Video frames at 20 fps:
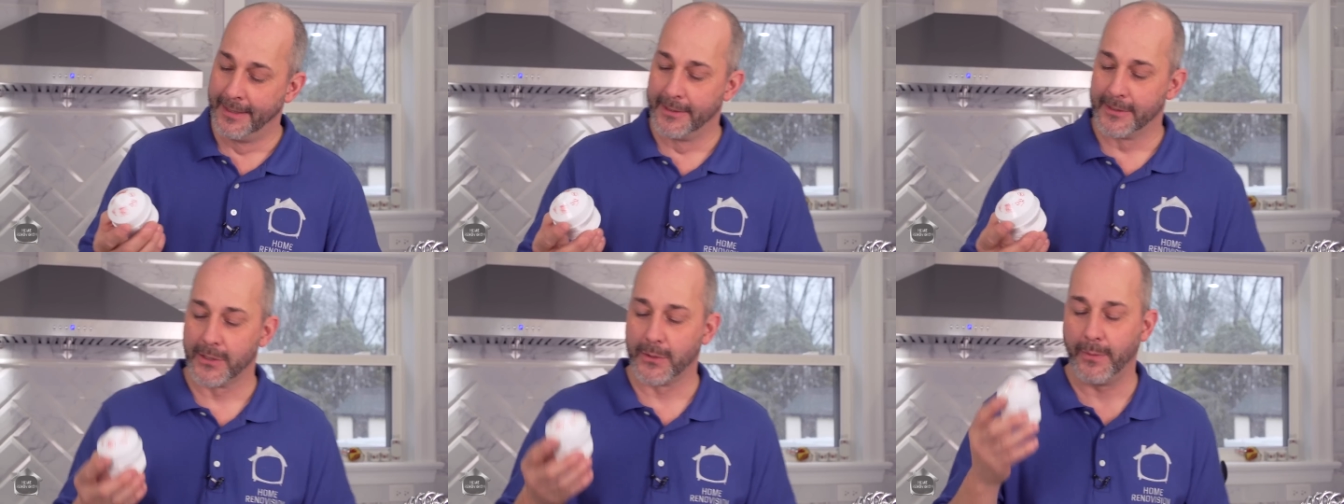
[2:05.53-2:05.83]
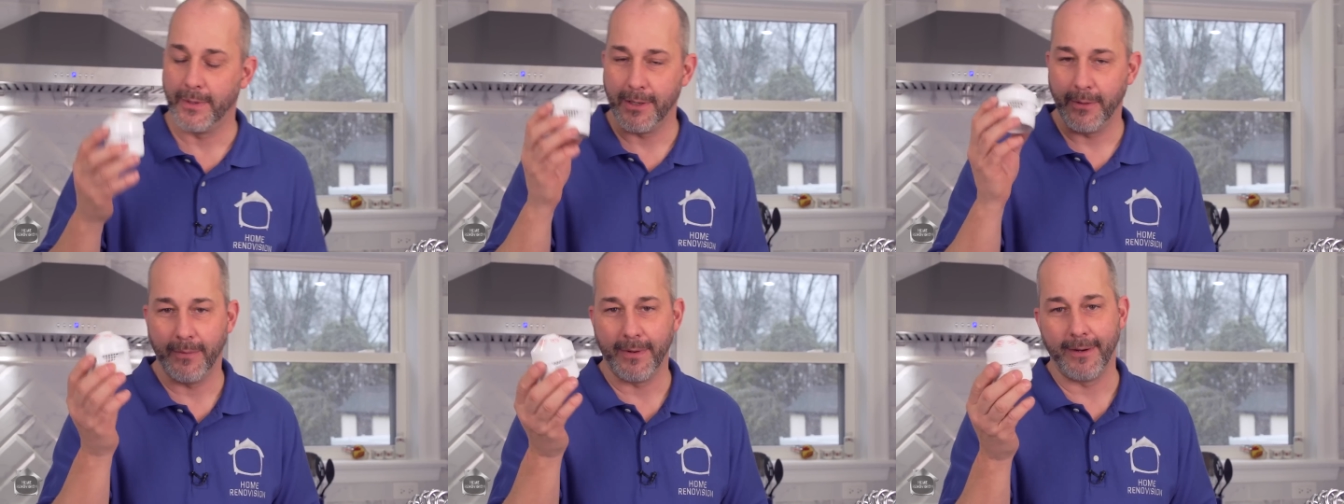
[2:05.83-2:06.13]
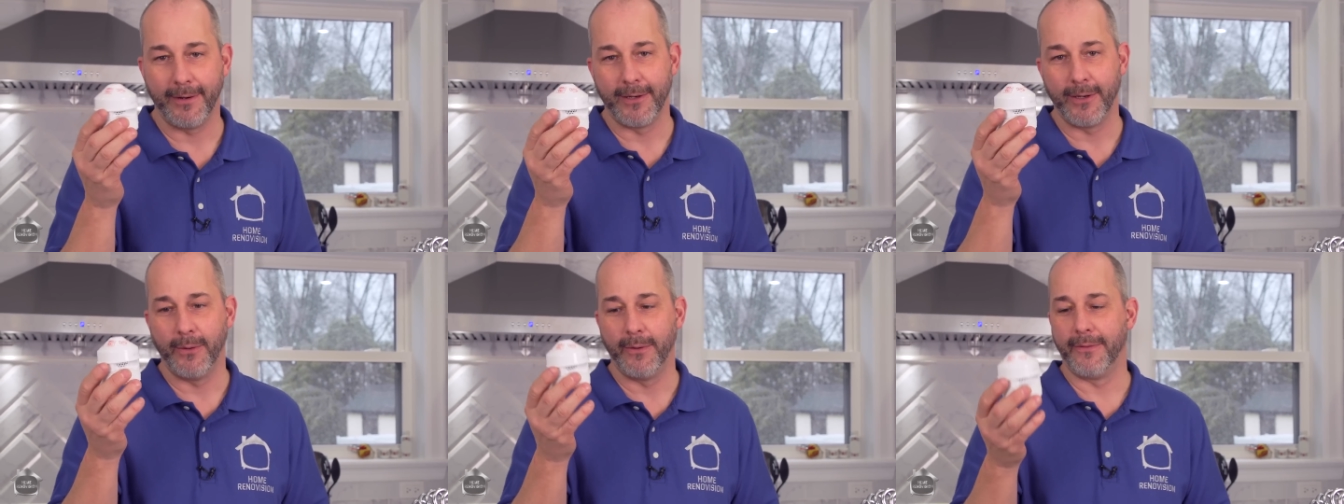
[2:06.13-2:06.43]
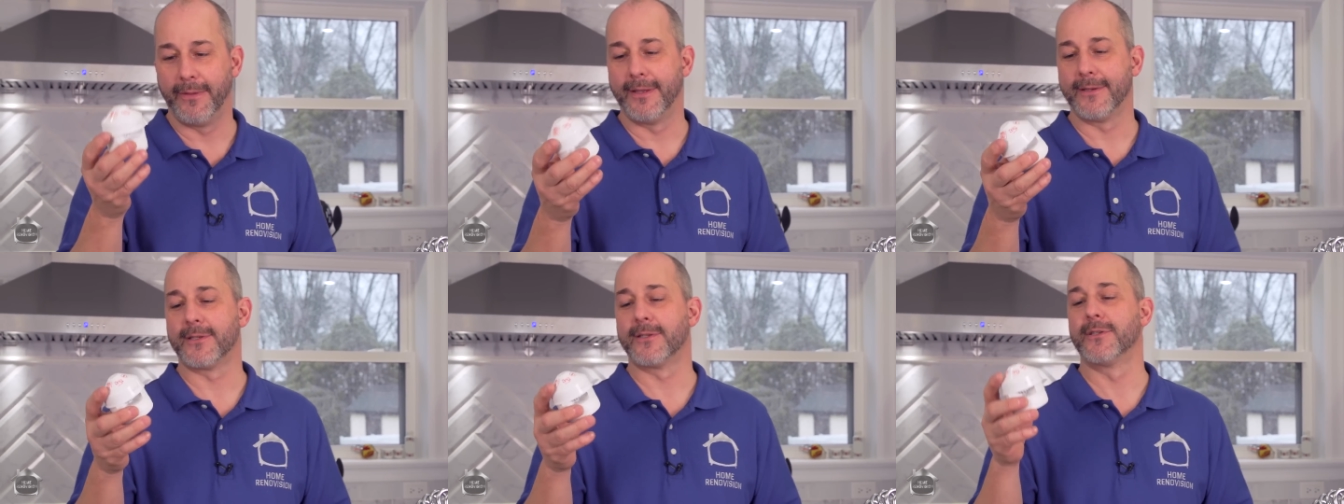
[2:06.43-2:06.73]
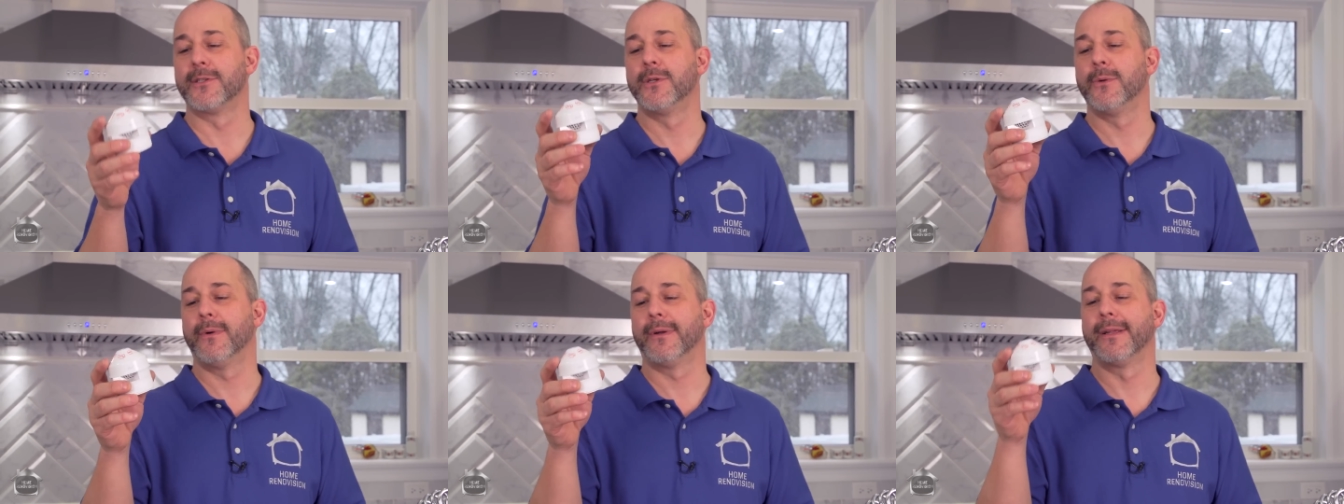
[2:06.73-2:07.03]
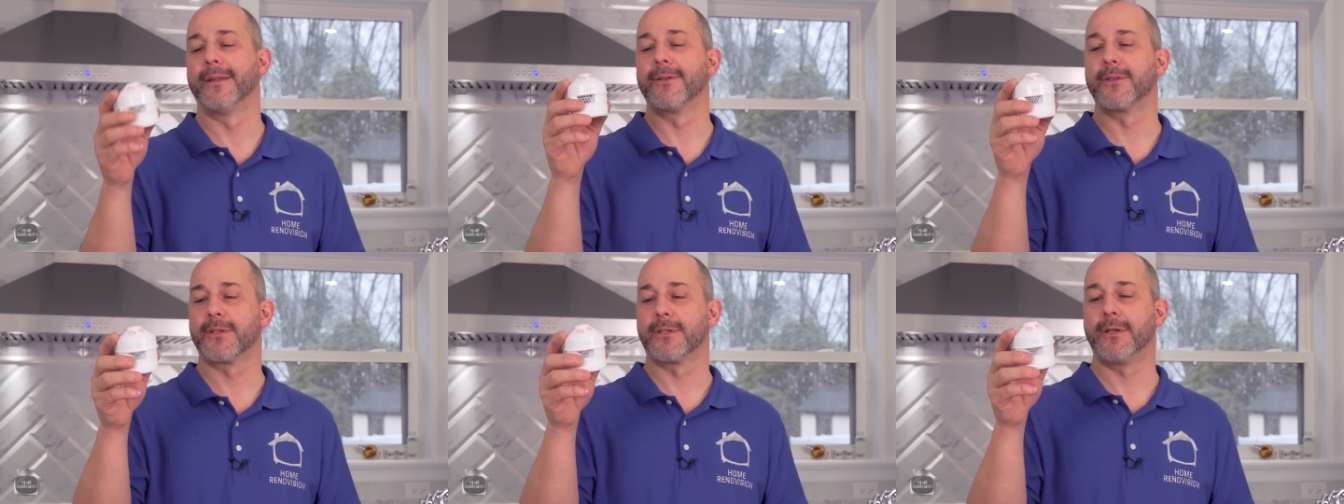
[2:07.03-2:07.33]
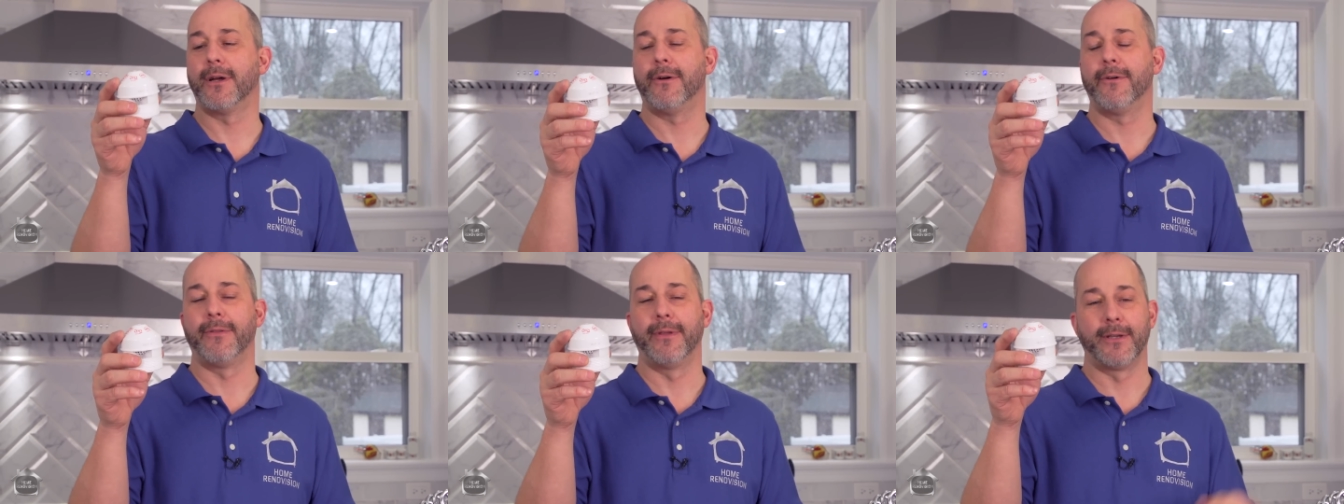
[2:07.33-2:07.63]
So what you want to do with this is you want to
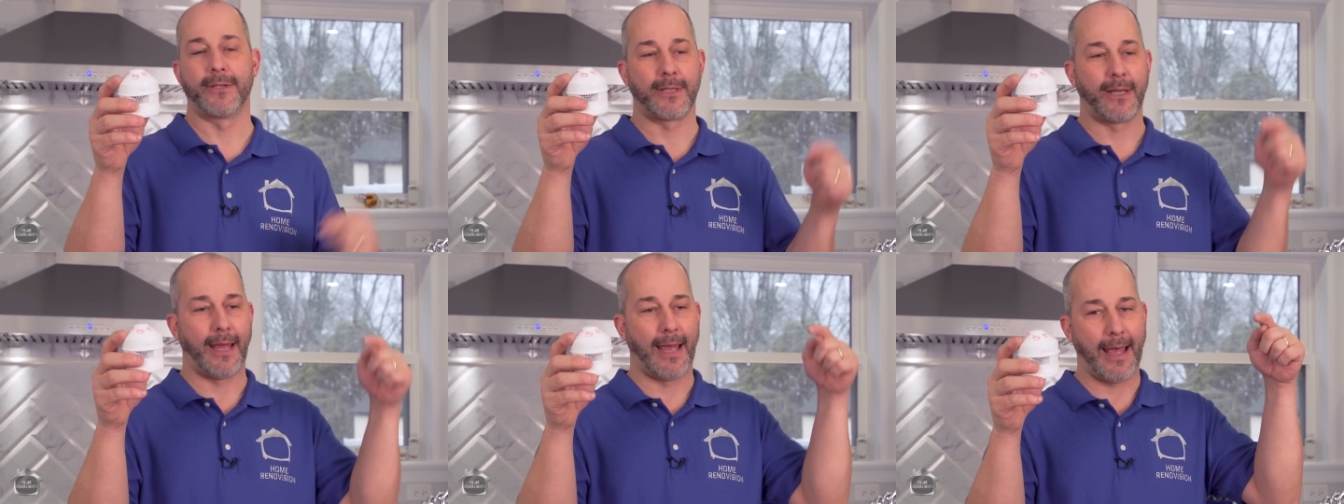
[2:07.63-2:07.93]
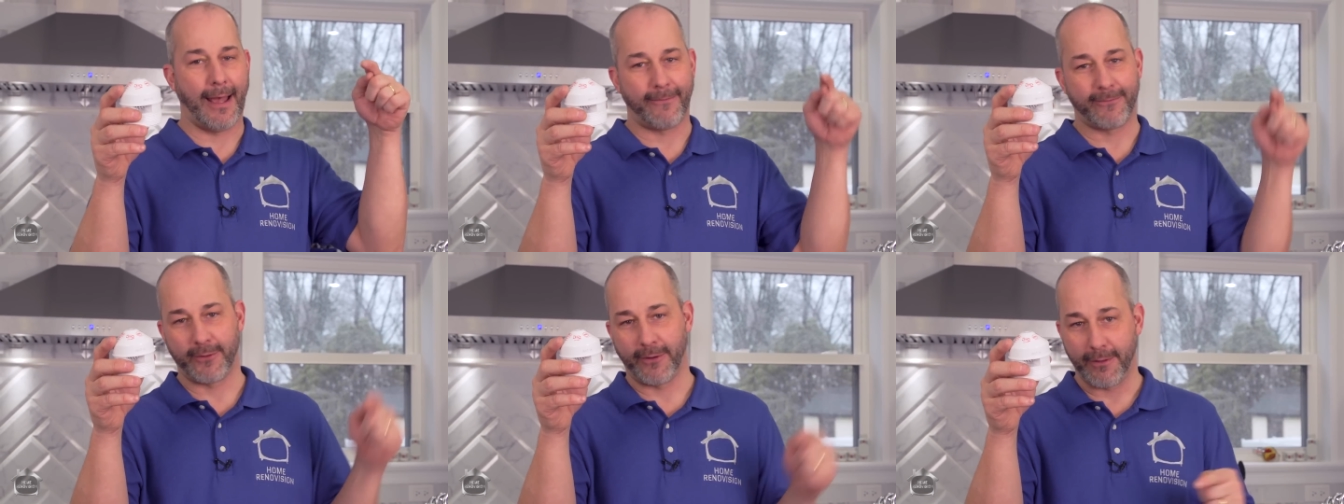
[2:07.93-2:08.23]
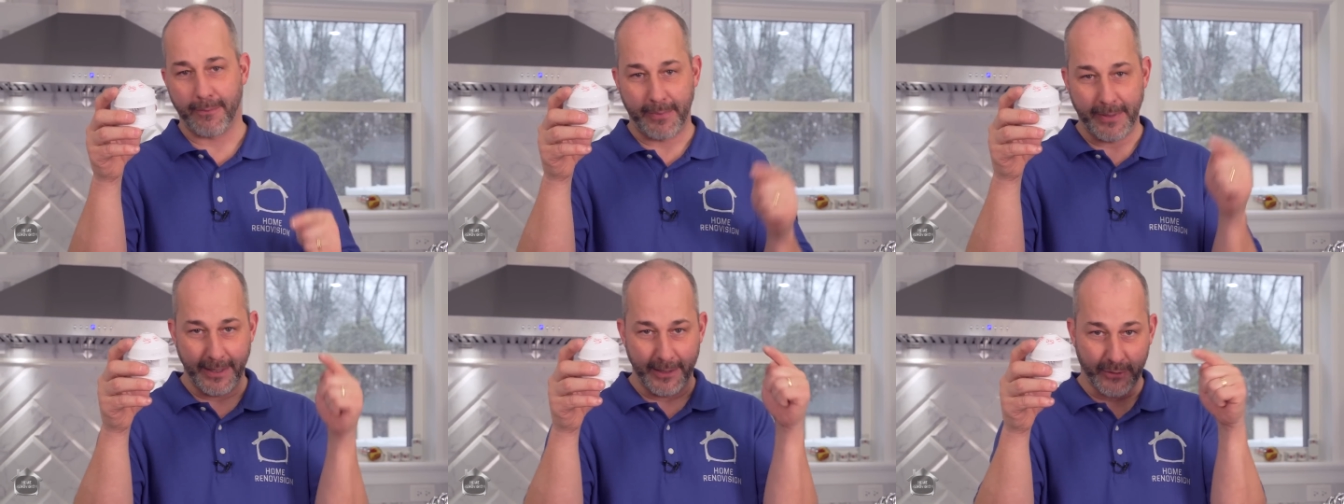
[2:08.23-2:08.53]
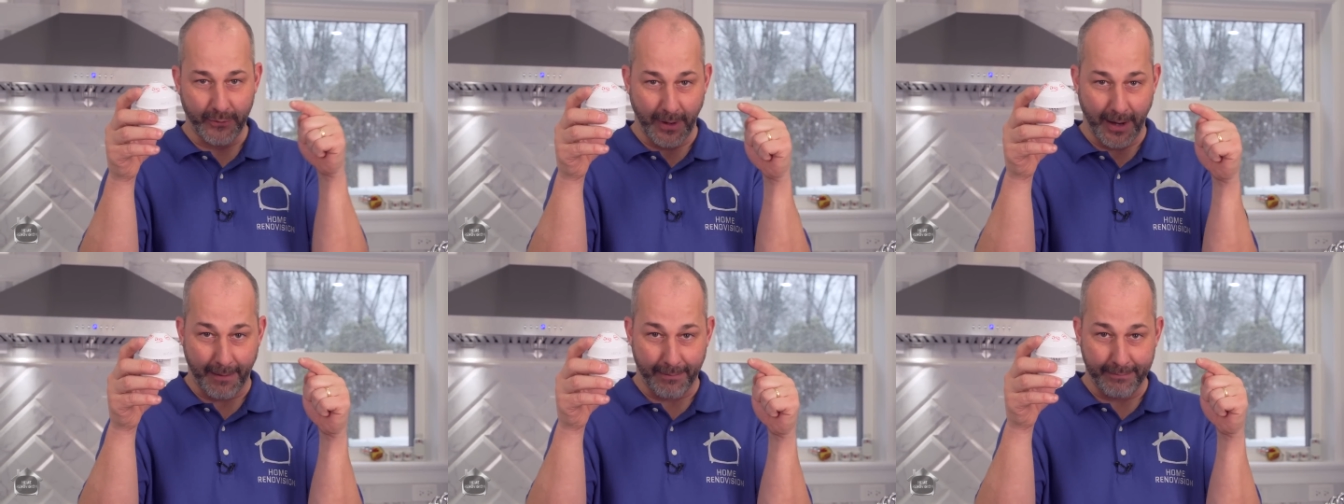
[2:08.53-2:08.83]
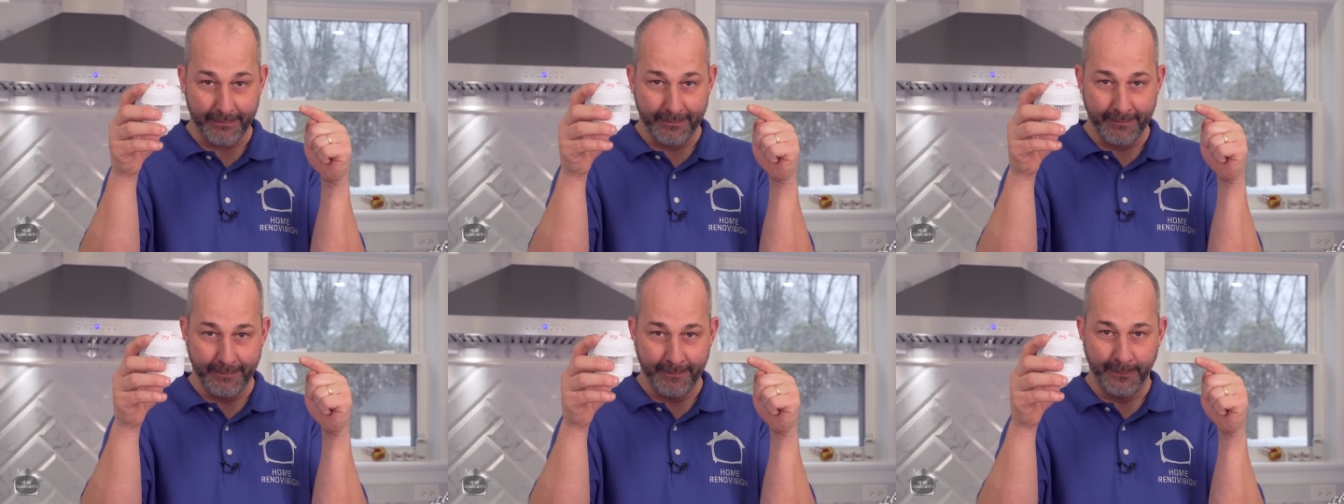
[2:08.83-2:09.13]
install this after the P-trap,